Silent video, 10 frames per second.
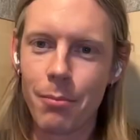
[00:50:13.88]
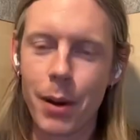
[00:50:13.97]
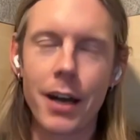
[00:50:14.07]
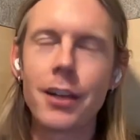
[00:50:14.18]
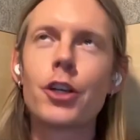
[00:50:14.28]

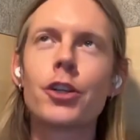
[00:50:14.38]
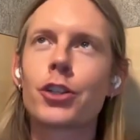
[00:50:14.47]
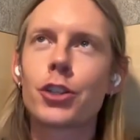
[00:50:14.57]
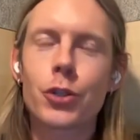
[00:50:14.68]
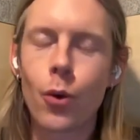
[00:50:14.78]
But
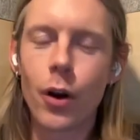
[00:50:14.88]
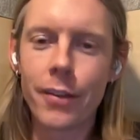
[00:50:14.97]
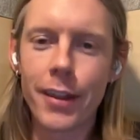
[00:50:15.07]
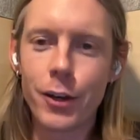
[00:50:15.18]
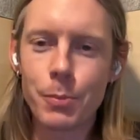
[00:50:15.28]
sure,
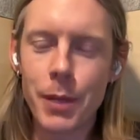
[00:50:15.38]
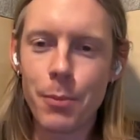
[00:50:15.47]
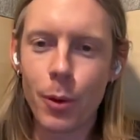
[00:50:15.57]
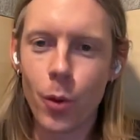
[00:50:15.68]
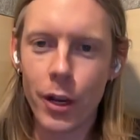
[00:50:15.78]
there's
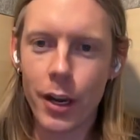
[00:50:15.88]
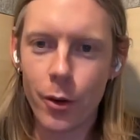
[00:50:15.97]
people walking